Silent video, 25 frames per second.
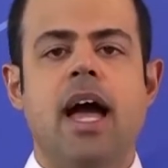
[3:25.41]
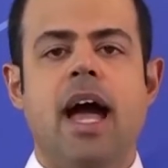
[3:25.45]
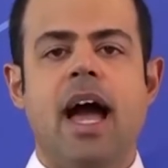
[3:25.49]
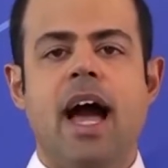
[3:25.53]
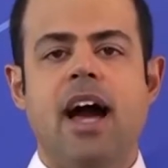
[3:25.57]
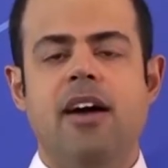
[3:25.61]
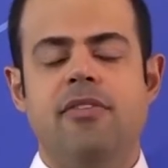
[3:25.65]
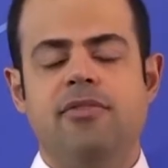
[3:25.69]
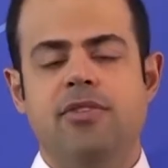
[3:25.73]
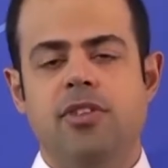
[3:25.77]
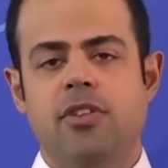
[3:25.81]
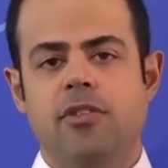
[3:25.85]

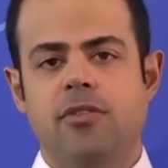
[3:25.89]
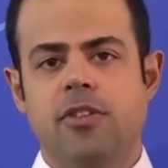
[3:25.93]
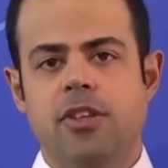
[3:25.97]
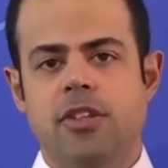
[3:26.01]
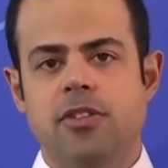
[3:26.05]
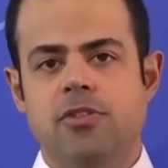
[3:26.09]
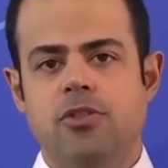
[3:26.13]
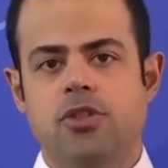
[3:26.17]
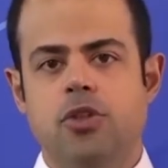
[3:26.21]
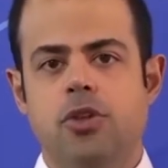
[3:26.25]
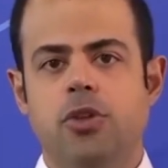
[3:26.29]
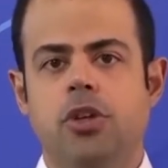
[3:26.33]
after
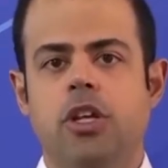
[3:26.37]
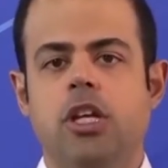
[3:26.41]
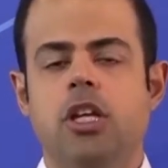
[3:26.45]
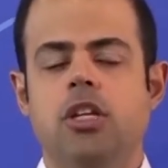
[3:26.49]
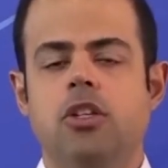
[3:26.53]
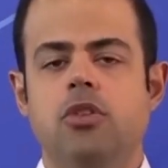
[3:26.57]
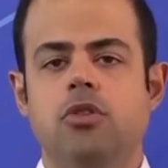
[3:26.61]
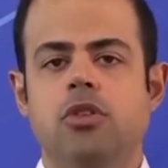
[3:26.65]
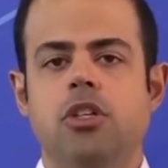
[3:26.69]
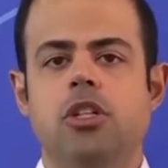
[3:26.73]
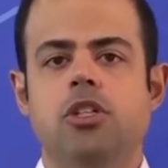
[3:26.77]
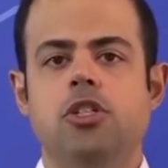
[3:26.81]
Venturi,
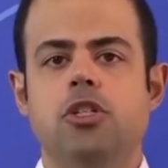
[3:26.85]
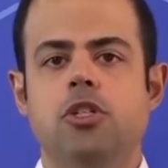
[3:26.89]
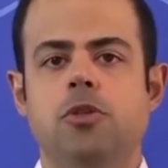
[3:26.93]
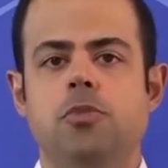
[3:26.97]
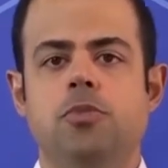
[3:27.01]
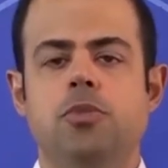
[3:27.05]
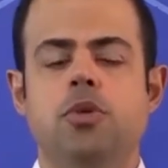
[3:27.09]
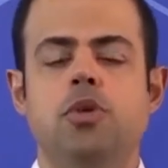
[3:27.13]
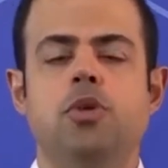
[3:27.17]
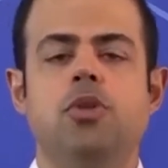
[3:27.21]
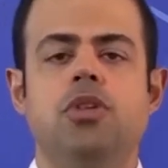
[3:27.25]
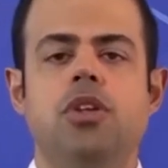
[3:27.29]
you need to
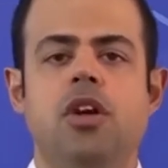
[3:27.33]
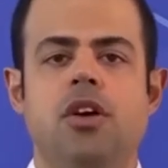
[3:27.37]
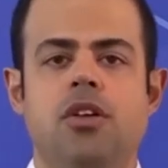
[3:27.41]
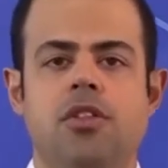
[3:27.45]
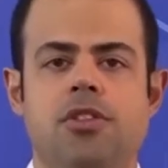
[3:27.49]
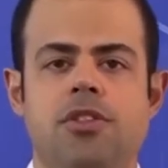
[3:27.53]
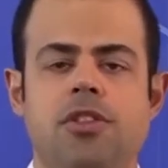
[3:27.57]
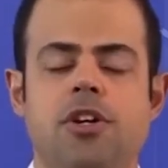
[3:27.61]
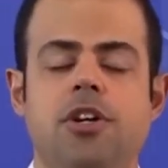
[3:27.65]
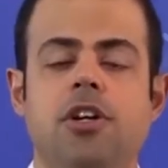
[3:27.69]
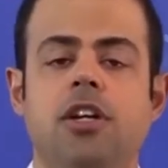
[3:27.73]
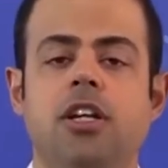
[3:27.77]
put
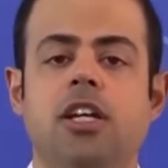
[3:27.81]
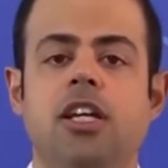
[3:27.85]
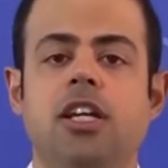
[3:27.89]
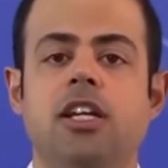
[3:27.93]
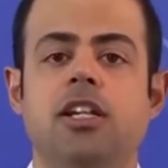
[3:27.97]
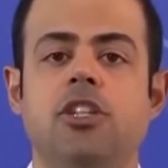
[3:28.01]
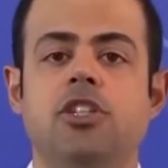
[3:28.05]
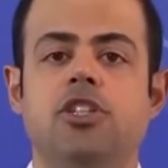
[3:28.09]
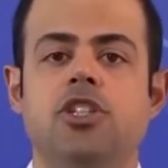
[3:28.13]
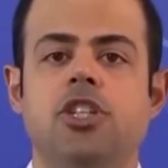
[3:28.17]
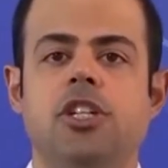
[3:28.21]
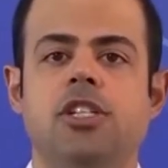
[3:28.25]

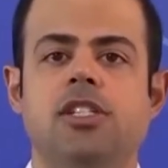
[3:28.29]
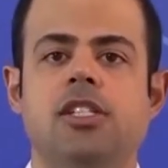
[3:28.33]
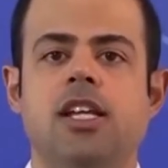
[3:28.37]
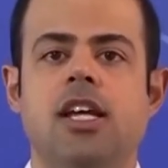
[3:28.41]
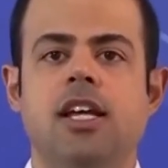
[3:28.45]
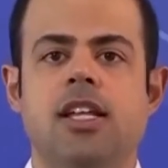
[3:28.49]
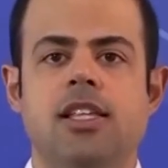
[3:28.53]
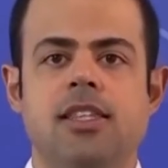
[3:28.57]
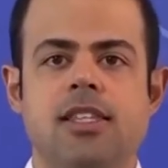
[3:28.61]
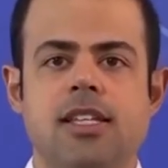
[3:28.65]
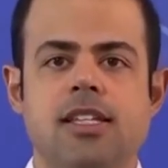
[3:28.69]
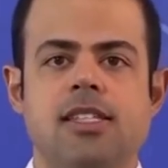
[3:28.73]
30 inches
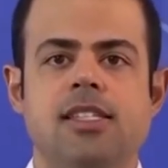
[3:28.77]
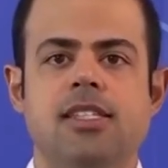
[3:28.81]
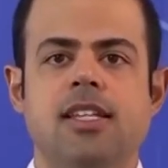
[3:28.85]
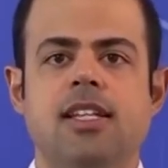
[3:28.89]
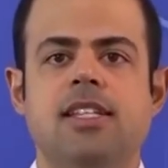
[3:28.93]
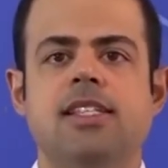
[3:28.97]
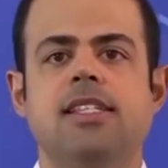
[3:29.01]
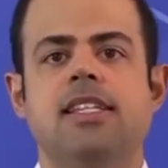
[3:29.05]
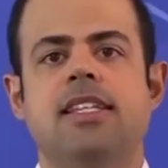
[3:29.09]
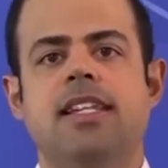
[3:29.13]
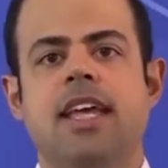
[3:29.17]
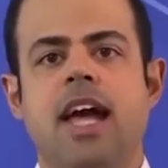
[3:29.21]

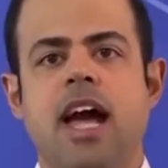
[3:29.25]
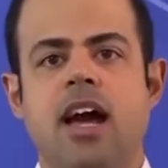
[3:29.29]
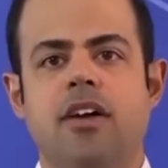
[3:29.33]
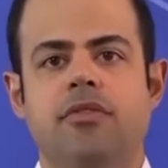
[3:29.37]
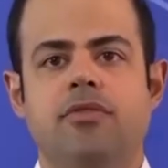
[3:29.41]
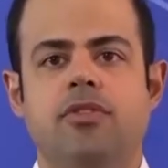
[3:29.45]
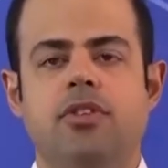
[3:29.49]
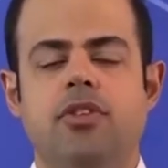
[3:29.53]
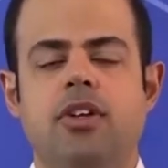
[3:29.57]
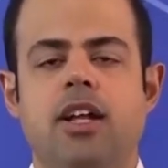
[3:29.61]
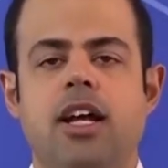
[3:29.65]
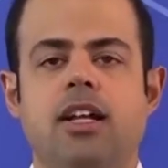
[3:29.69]
distance, and
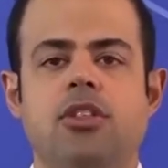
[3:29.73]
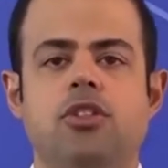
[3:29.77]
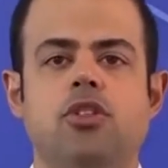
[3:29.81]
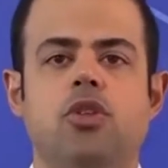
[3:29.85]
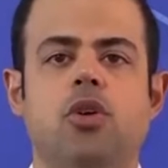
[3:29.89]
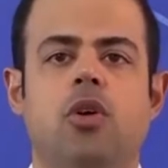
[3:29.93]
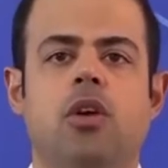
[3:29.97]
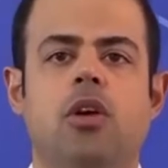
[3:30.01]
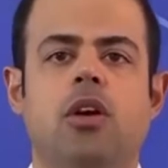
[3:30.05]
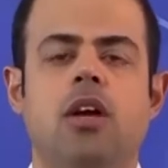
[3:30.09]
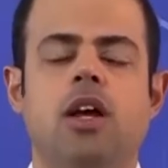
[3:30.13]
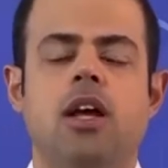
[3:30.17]
after that,
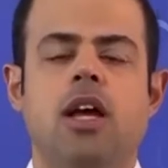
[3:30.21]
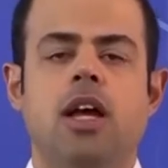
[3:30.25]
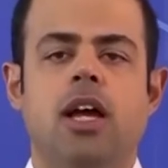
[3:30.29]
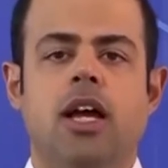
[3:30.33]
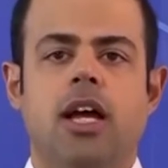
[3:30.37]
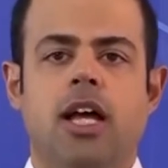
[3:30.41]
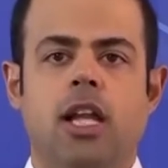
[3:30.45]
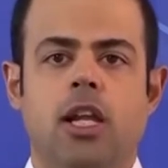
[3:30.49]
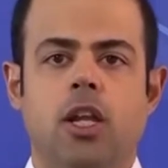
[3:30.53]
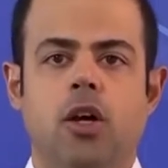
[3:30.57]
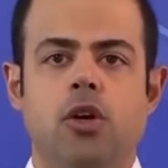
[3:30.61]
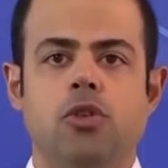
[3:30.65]
you are
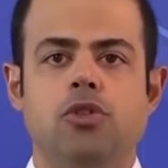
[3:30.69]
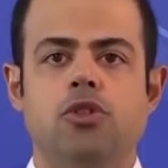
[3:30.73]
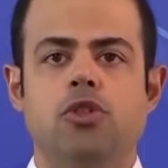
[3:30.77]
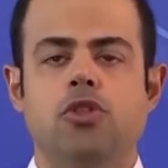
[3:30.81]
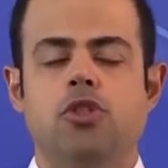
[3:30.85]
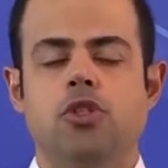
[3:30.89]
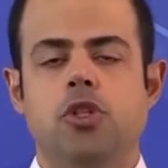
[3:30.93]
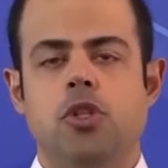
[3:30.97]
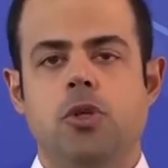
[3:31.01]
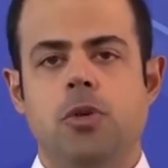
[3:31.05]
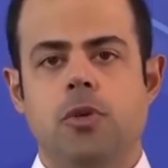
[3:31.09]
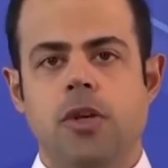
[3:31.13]
allowed
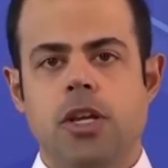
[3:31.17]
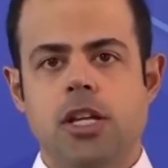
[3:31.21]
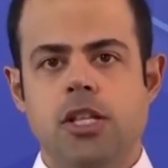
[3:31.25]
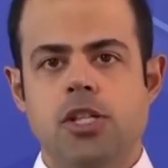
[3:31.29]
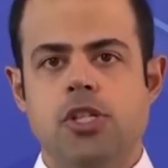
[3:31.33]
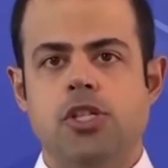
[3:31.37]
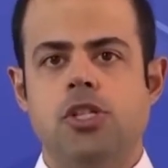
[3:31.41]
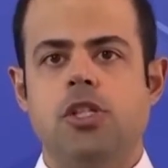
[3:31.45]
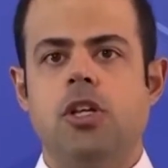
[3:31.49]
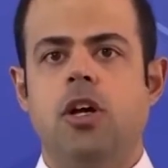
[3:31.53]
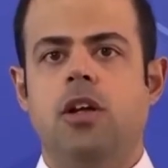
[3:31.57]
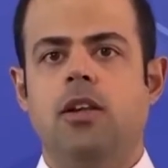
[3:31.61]
to
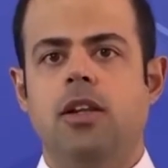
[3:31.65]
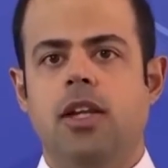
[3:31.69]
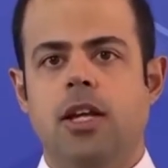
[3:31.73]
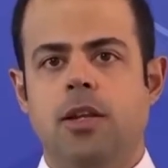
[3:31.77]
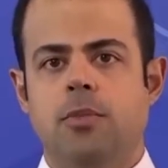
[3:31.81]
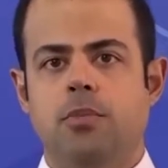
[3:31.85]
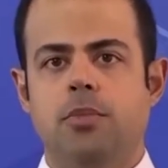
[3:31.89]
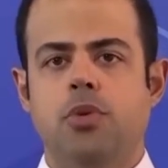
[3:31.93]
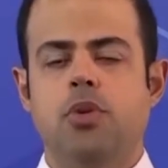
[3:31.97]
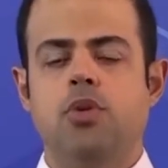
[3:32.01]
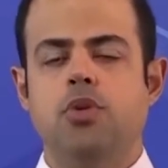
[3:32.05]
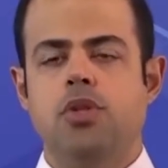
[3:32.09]
install
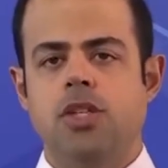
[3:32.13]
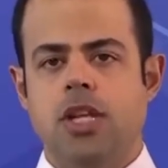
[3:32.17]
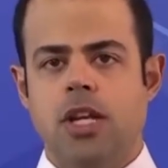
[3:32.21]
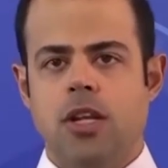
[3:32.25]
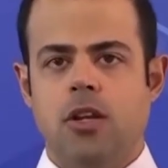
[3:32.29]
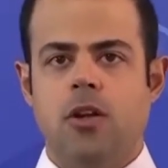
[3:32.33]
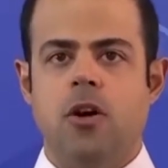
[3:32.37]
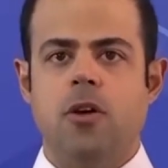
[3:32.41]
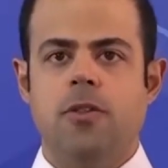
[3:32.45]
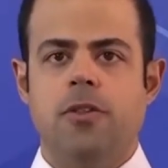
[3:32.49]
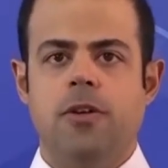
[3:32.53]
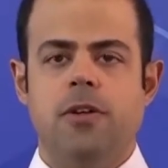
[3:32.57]
and put
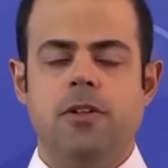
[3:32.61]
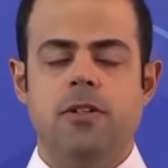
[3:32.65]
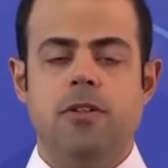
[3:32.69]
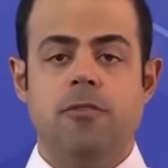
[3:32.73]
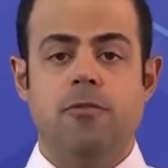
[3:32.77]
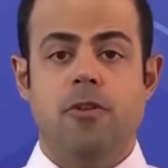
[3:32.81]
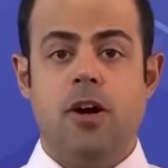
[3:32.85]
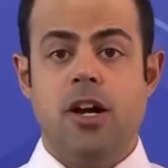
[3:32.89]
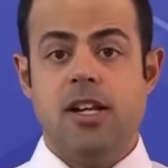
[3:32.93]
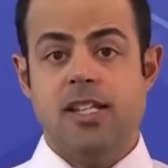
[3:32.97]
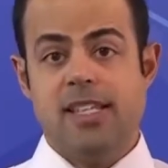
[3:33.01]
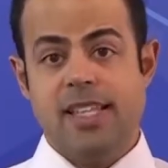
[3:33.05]
another
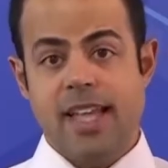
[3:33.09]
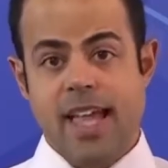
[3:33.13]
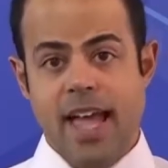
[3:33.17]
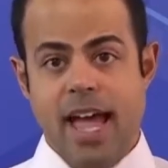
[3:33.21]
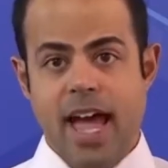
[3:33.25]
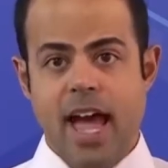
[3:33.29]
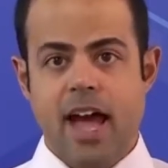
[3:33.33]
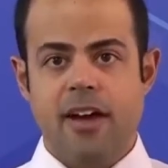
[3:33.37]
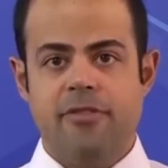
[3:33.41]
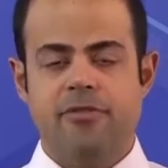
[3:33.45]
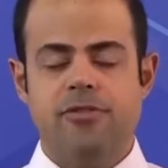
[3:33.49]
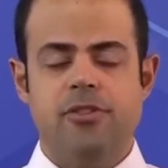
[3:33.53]
device
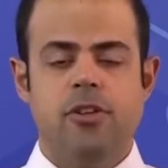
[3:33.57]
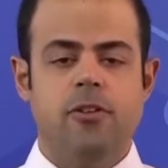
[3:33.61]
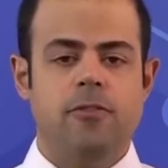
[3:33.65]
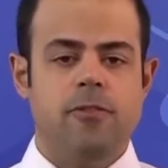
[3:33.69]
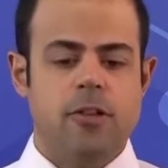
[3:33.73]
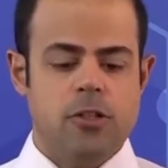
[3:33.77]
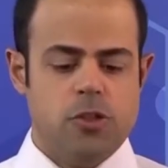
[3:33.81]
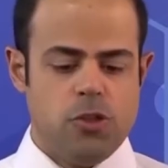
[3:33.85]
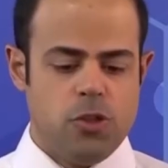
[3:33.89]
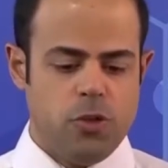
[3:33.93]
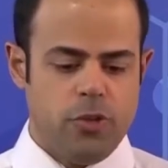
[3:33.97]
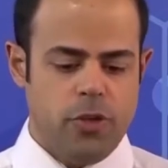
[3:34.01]
after
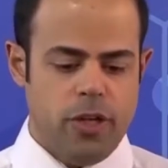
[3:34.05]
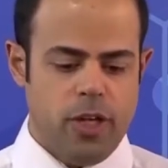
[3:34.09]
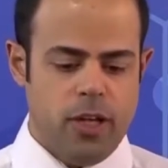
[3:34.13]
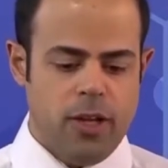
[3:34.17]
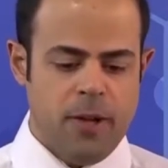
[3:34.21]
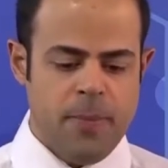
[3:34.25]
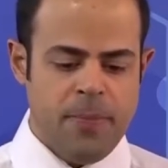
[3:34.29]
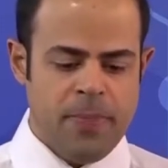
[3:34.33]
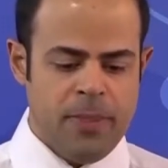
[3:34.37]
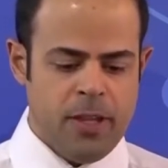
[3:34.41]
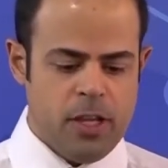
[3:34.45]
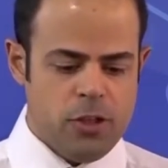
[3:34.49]
Venturi
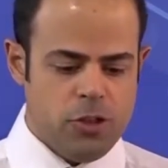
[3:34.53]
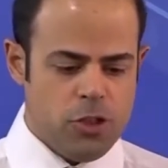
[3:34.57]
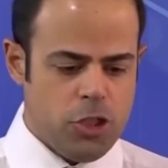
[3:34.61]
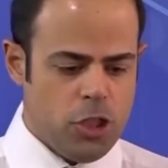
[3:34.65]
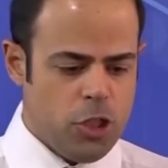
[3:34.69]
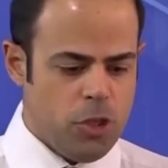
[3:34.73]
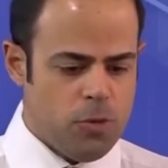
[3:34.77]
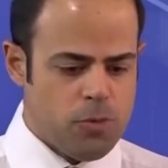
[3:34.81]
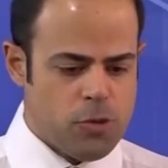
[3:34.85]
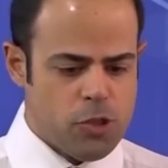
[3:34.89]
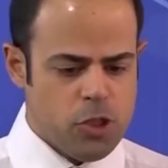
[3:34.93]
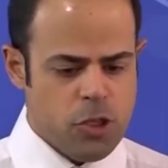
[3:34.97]

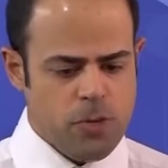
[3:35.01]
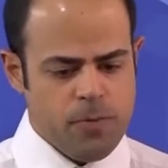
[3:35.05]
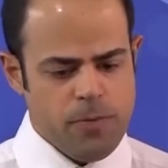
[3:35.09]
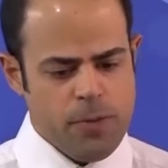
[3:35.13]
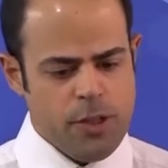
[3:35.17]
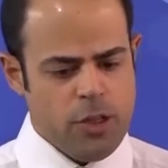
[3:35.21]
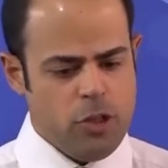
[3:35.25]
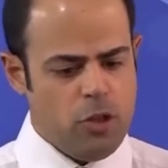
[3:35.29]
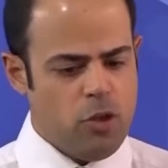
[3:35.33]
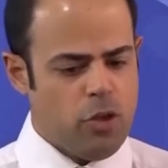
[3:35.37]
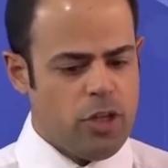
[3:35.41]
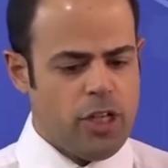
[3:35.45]
tube.
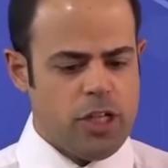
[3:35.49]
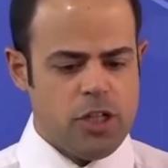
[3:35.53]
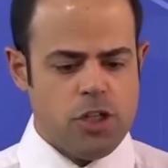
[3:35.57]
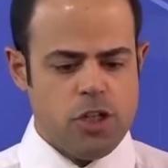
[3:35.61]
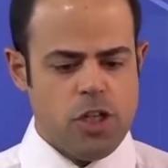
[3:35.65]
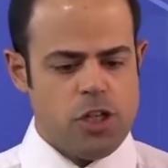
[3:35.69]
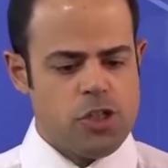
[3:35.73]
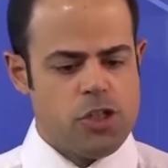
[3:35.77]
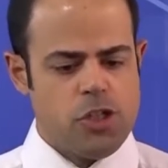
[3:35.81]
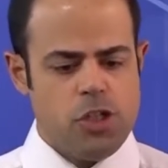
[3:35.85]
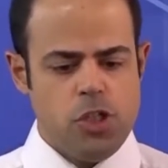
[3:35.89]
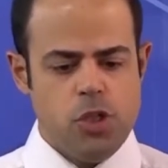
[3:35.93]
So you can just